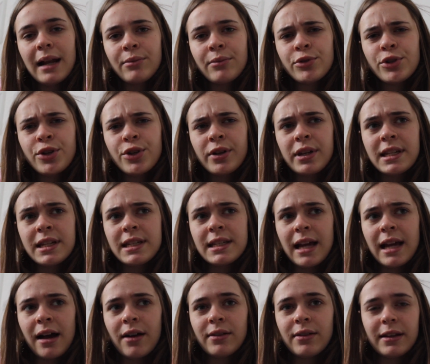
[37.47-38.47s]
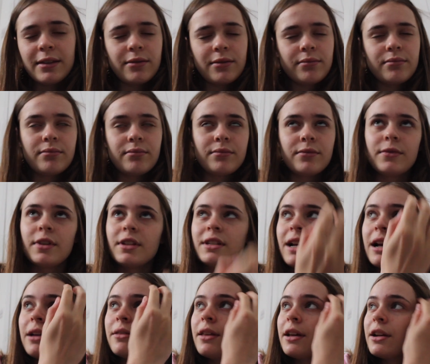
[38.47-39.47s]
I'm just going into town, like the
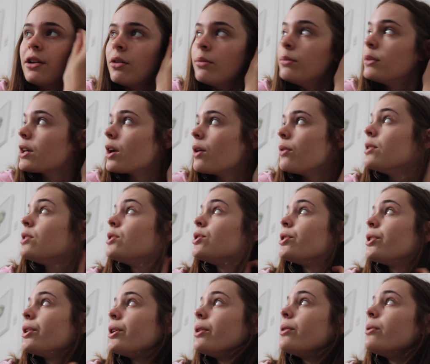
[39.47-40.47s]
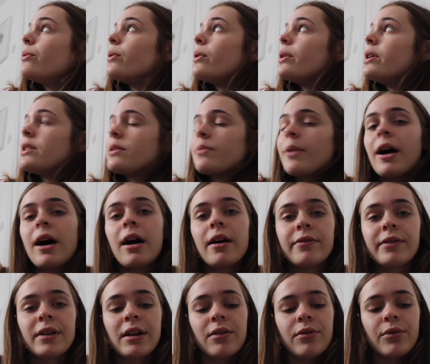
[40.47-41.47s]
town that I normally go into. It's about
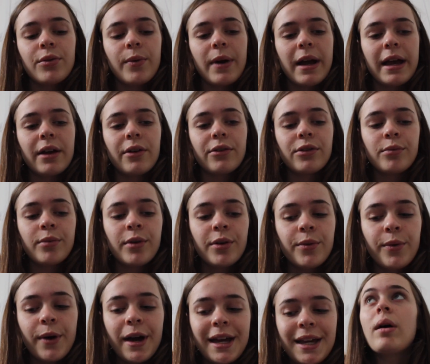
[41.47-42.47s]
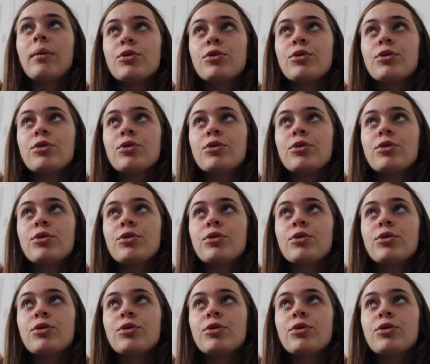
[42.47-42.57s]
half an hour away on the motorway.